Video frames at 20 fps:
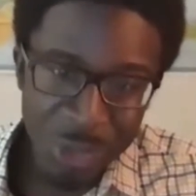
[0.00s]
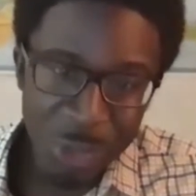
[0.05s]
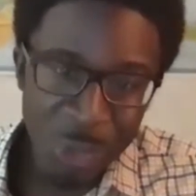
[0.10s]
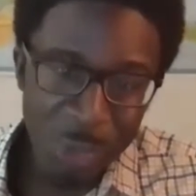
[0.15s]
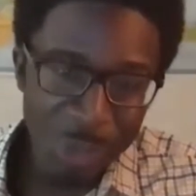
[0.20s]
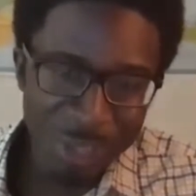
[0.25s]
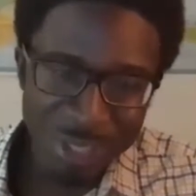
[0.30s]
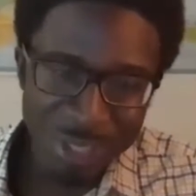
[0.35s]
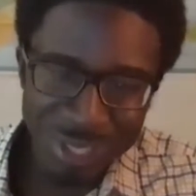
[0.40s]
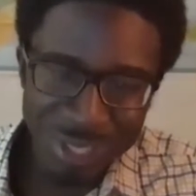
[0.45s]
or
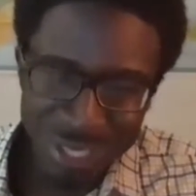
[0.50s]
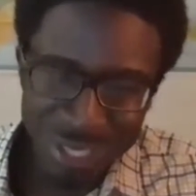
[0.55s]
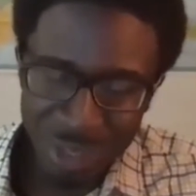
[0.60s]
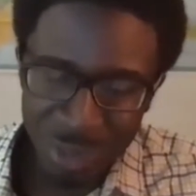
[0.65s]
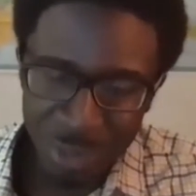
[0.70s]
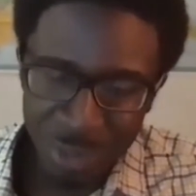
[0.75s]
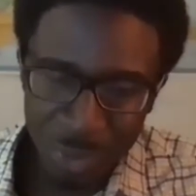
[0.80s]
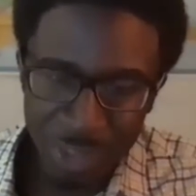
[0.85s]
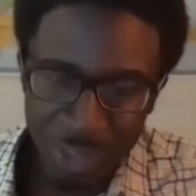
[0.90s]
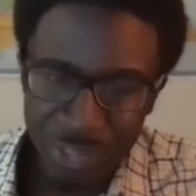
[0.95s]
to deal
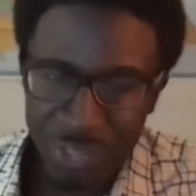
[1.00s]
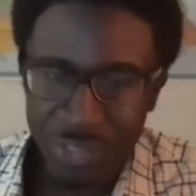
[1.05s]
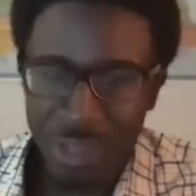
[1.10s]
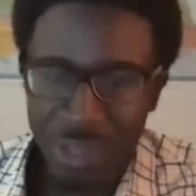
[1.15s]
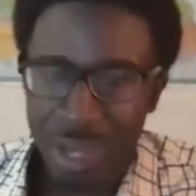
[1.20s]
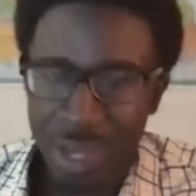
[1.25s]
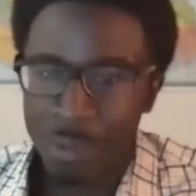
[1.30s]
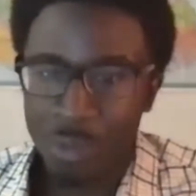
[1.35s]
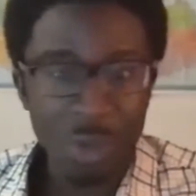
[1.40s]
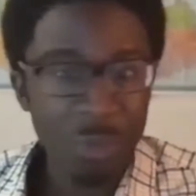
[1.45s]
with.
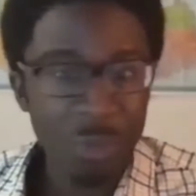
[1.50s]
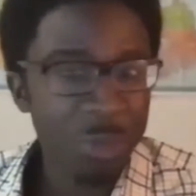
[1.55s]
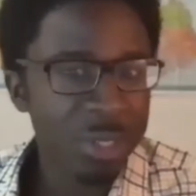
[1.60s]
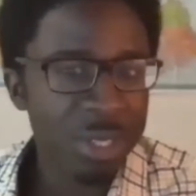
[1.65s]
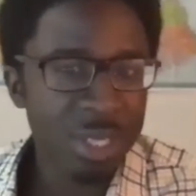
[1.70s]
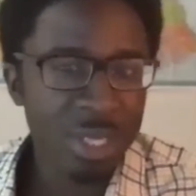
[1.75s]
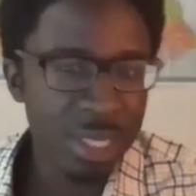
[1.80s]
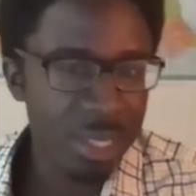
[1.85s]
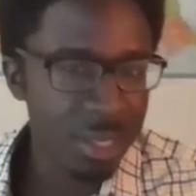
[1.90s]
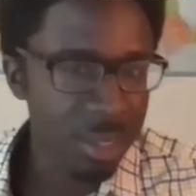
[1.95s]
We will
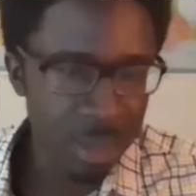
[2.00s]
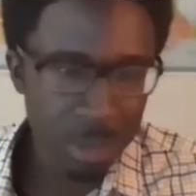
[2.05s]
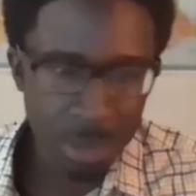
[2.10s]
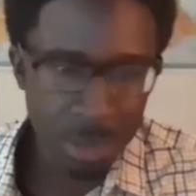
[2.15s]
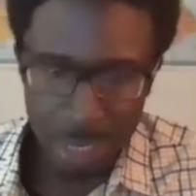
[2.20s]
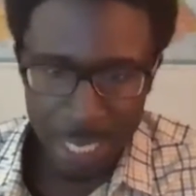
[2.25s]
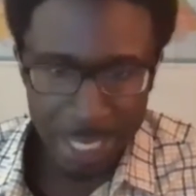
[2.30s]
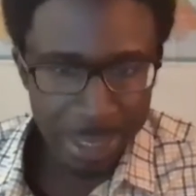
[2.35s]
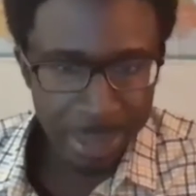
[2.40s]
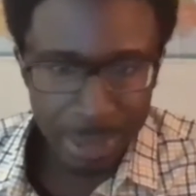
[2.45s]
still
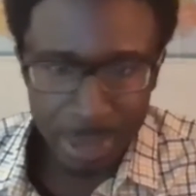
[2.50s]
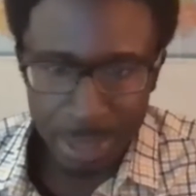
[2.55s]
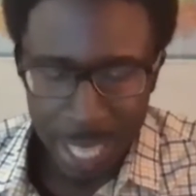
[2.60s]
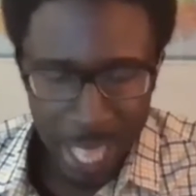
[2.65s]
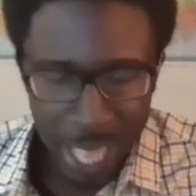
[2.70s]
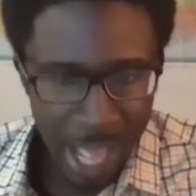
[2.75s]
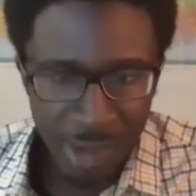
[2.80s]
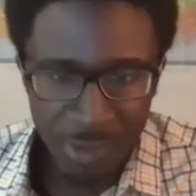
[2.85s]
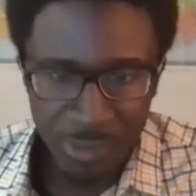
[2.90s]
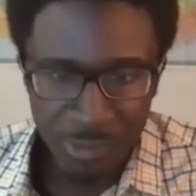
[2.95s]
likely
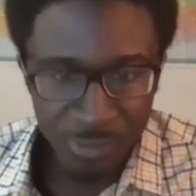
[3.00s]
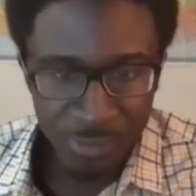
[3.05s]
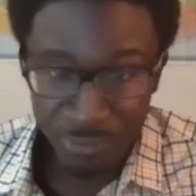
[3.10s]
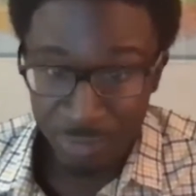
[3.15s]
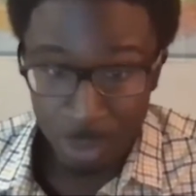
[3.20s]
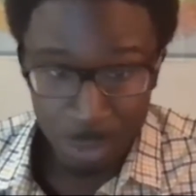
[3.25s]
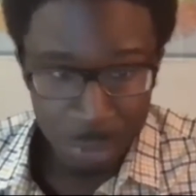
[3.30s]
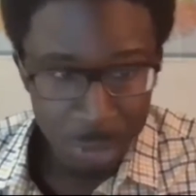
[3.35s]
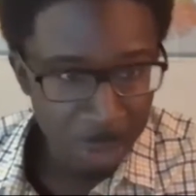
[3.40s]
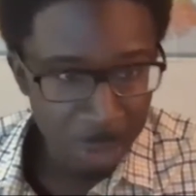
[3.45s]
have
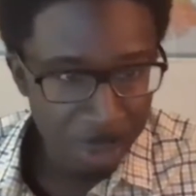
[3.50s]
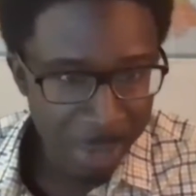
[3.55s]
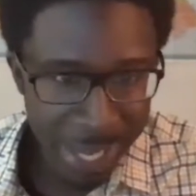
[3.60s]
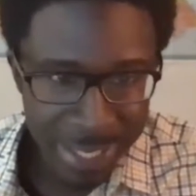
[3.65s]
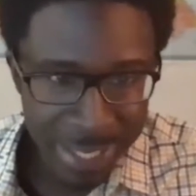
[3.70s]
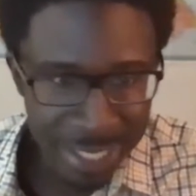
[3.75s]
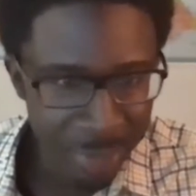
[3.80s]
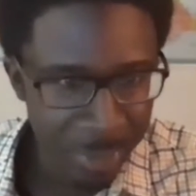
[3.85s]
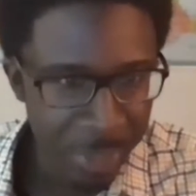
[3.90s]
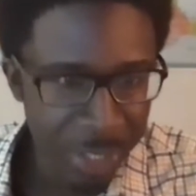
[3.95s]
future
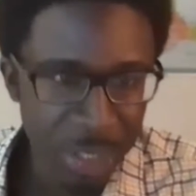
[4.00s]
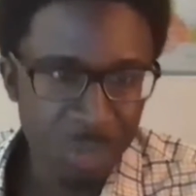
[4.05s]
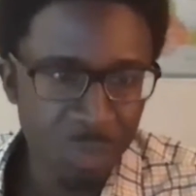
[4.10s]
pandemics.